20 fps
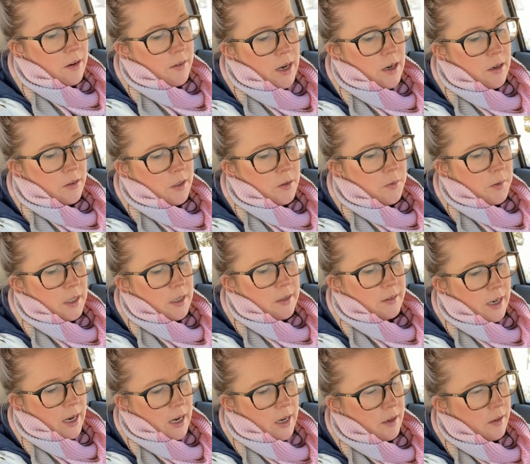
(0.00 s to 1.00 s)
now because I
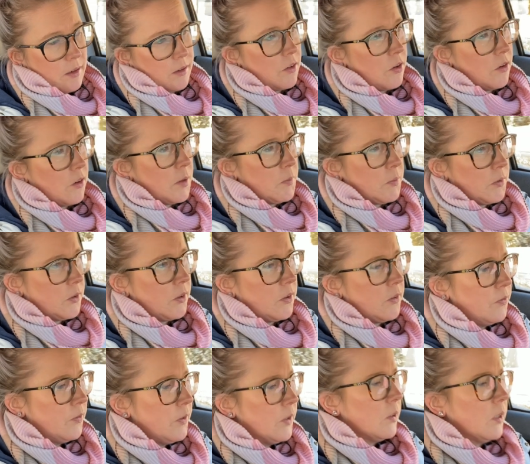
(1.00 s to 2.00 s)
realized I had it turned up
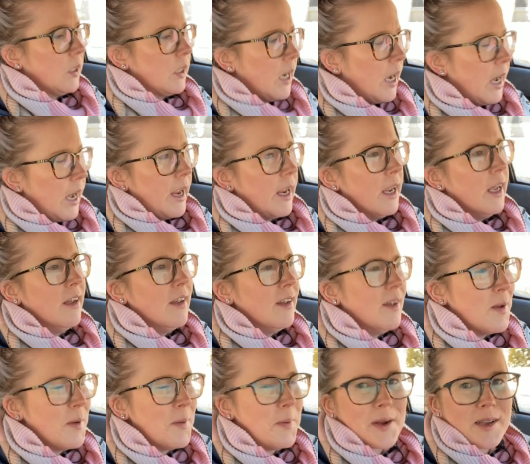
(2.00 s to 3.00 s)
severely high
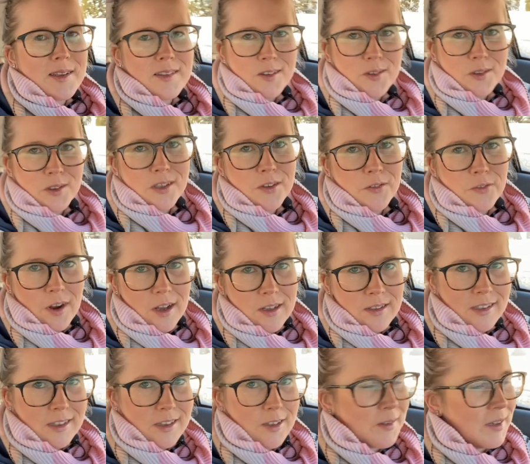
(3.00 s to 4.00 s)
because I was
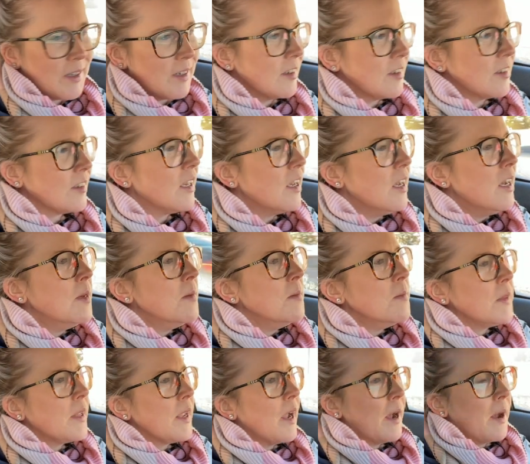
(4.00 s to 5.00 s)
defrosting the windows.
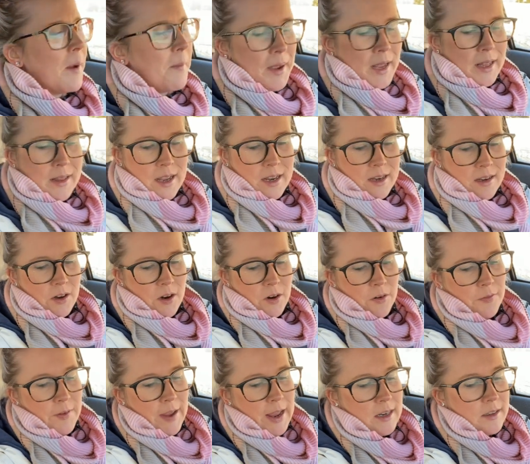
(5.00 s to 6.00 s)
And then, you know,
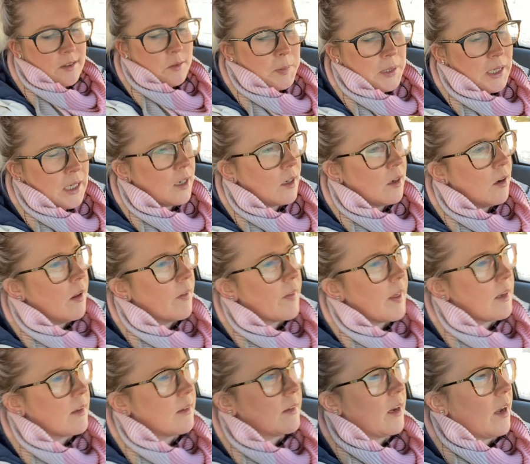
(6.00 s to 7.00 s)
fan speed and all
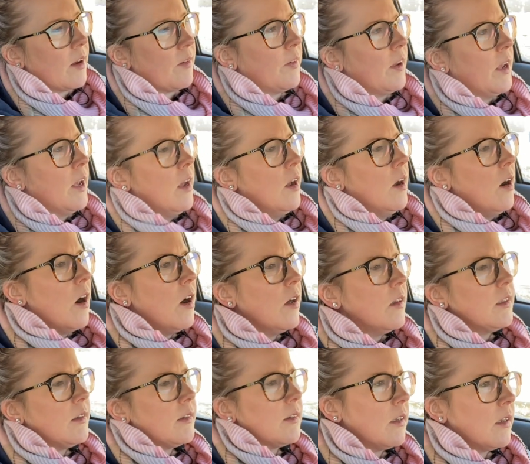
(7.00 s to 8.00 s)
that stuff. All
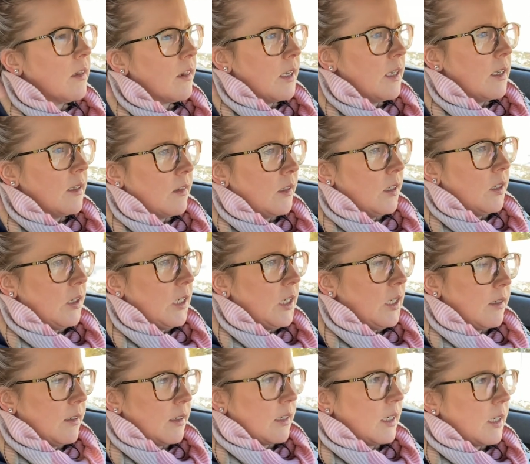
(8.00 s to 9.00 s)
these little things that you
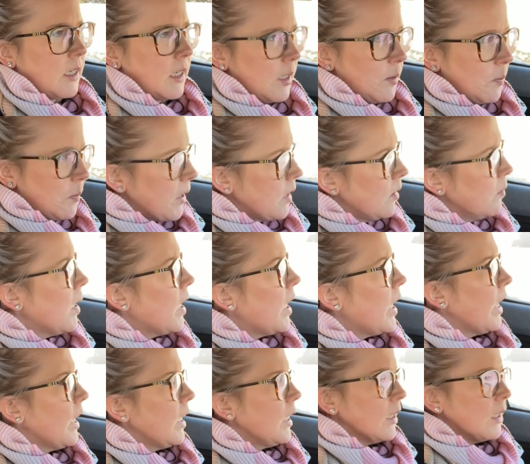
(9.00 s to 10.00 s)
need to keep in
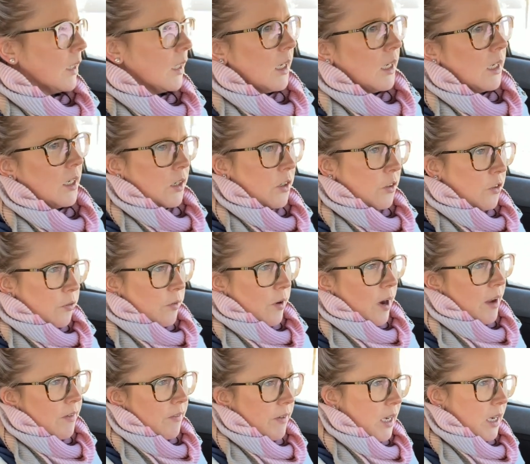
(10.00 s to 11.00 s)
mind
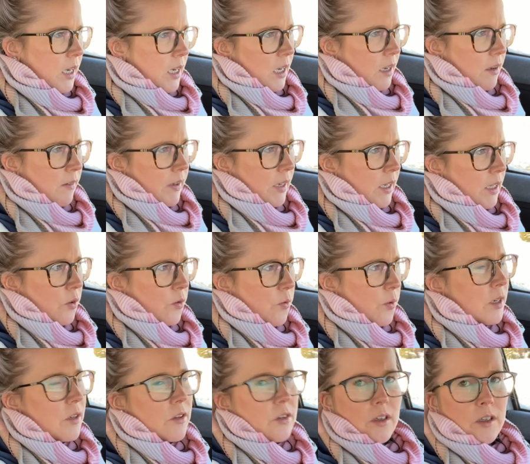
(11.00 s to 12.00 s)
driving an EV in the
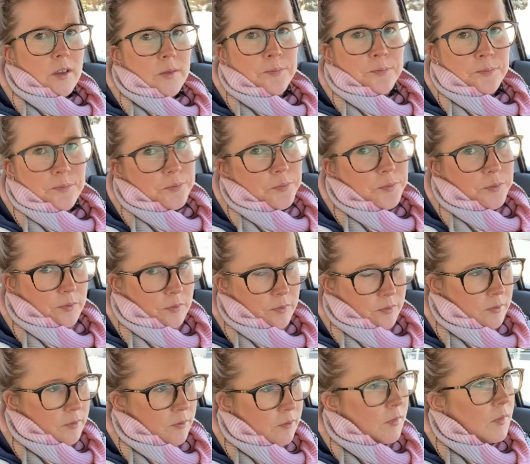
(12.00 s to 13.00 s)
winter.
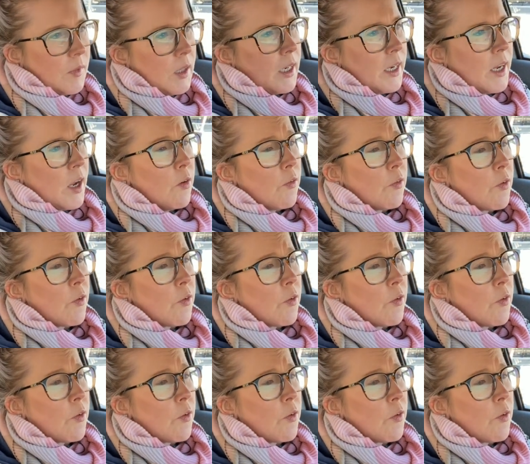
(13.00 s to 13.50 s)
Now, of